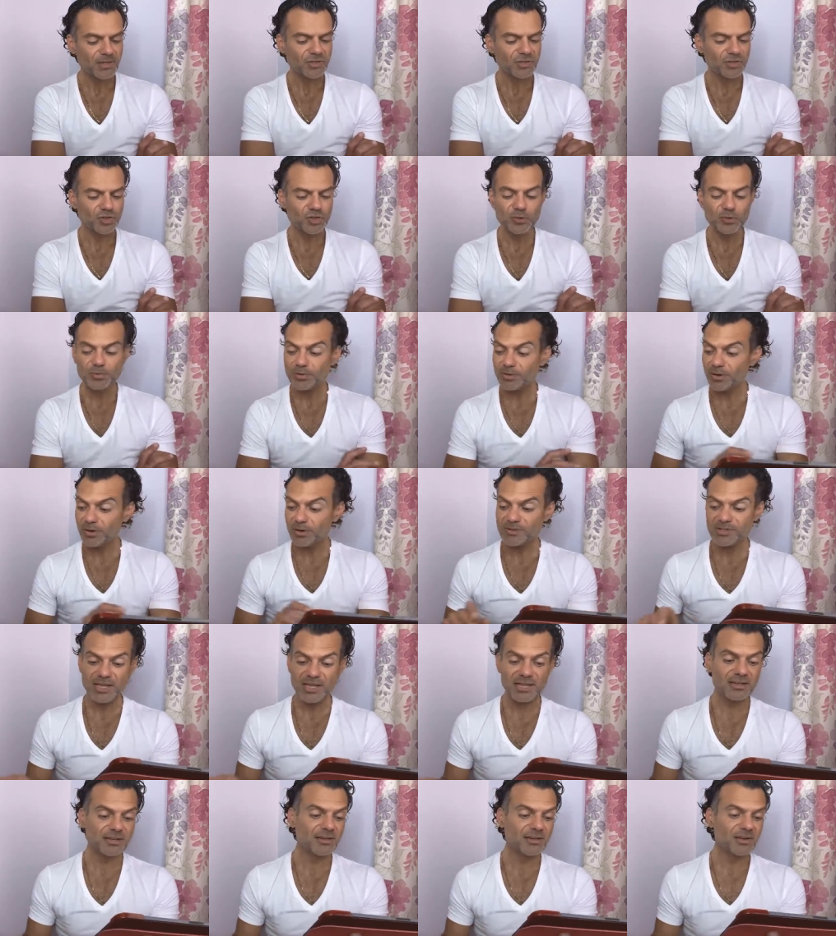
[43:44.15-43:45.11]
Tuberose
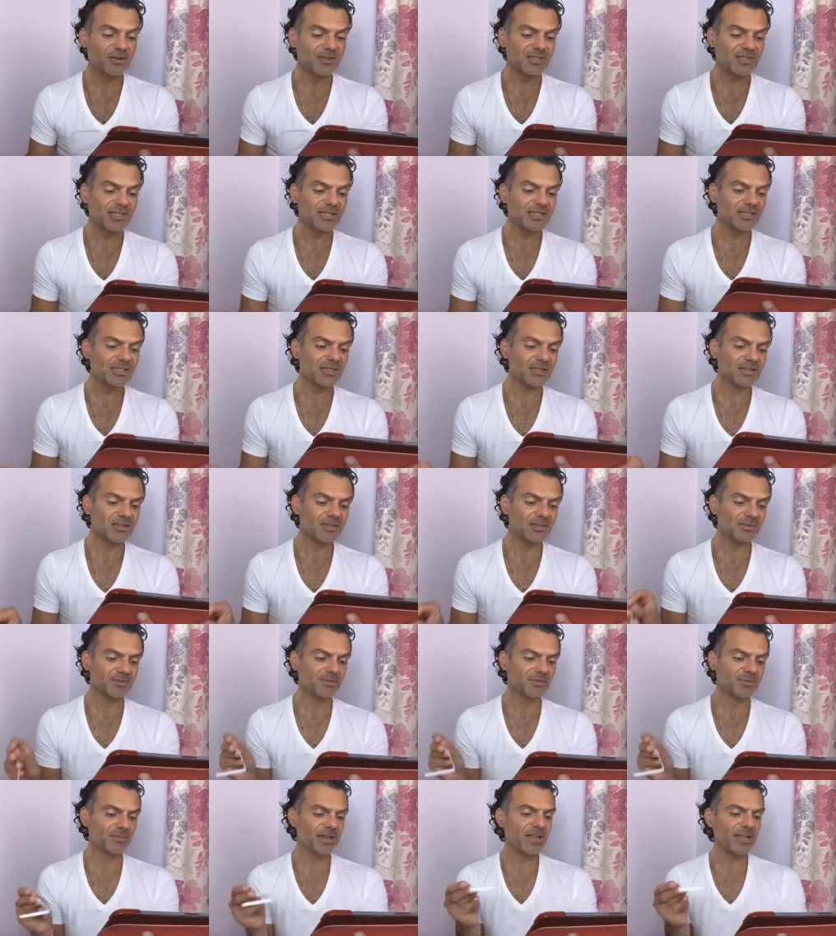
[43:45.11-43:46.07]
and Narcissus
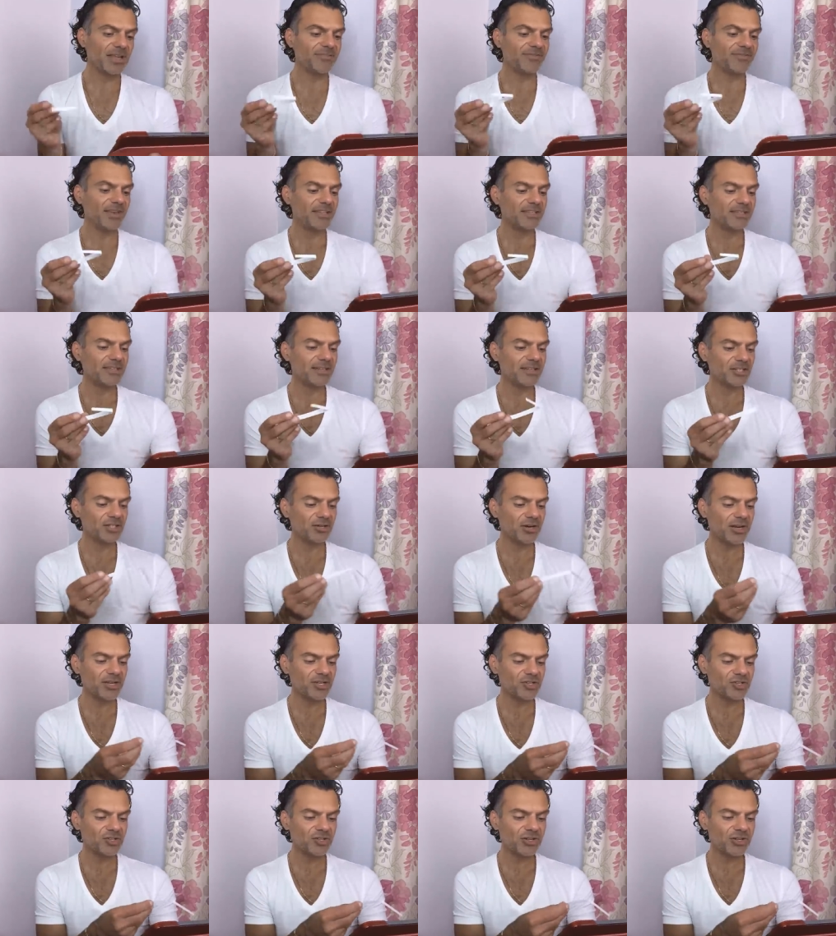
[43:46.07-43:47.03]
play Fatal
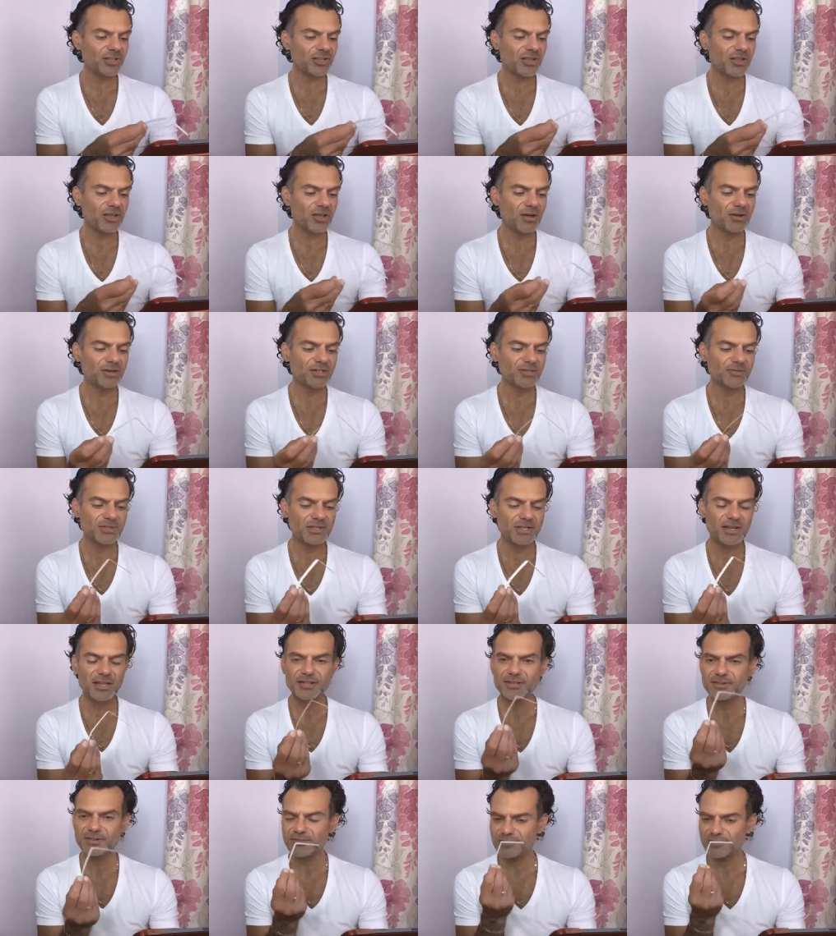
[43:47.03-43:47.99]
Attraction in the heart of
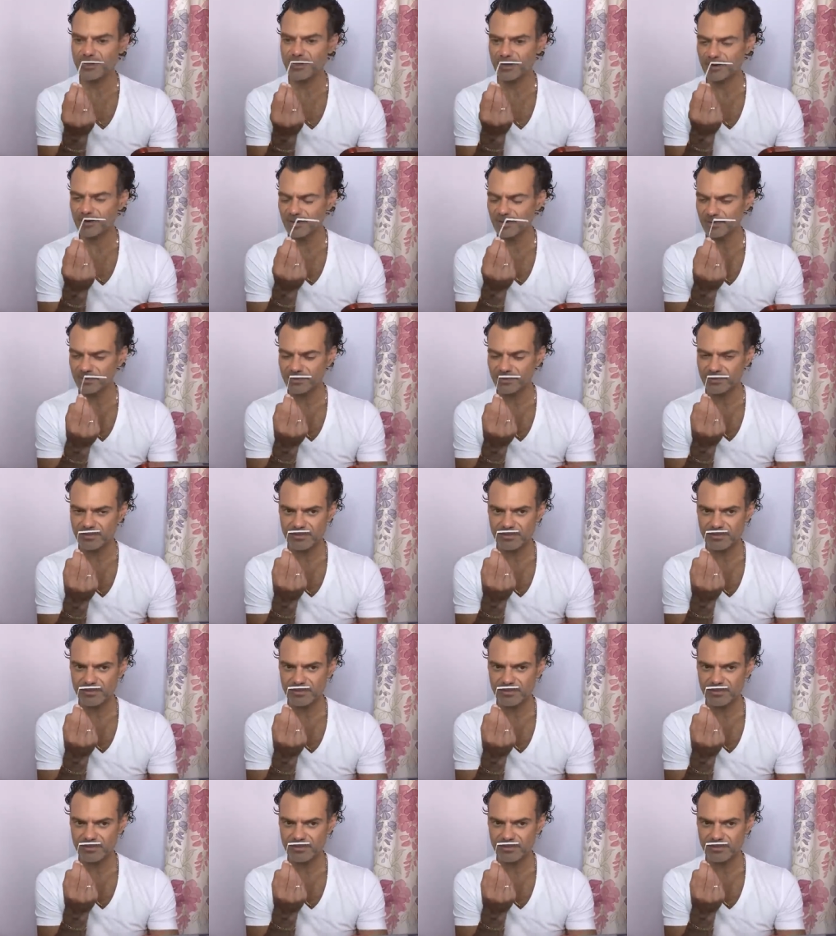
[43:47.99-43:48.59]
Sleight of Fern.